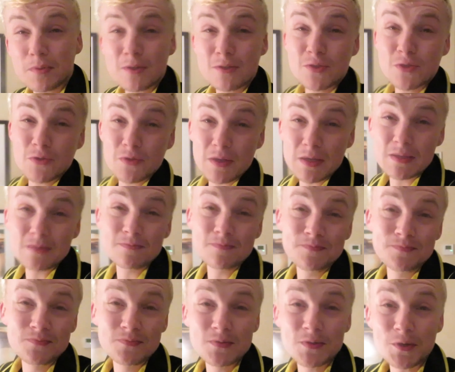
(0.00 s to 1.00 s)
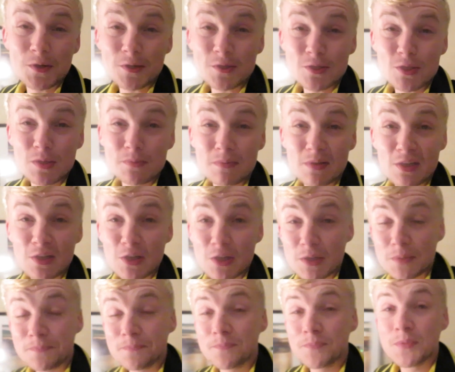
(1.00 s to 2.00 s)
book to read. It all should be
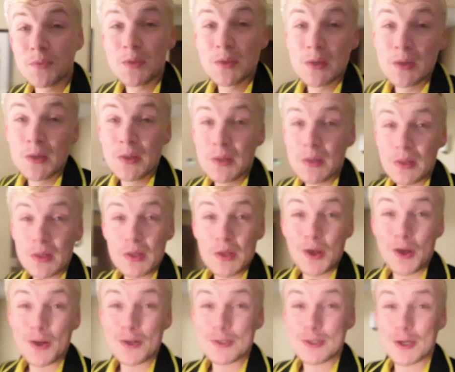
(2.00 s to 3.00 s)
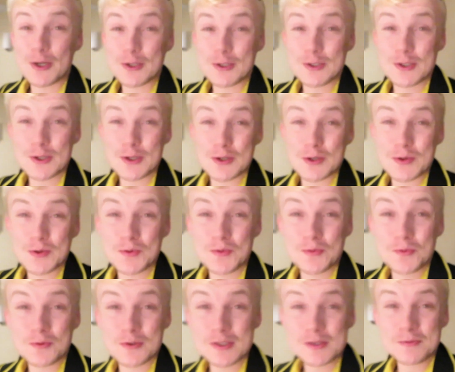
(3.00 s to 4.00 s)
good. I'll talk to y'all
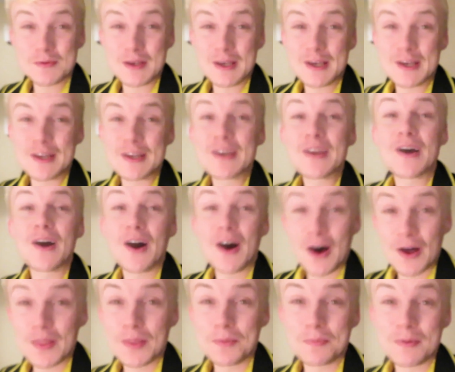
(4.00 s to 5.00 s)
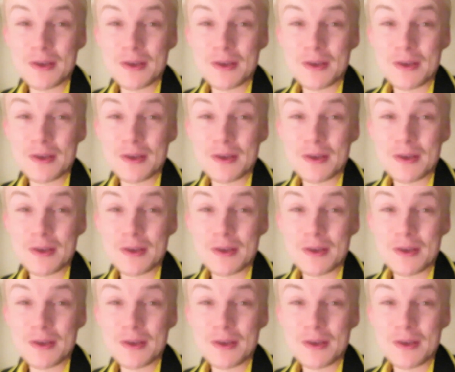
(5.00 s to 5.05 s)
once we get on the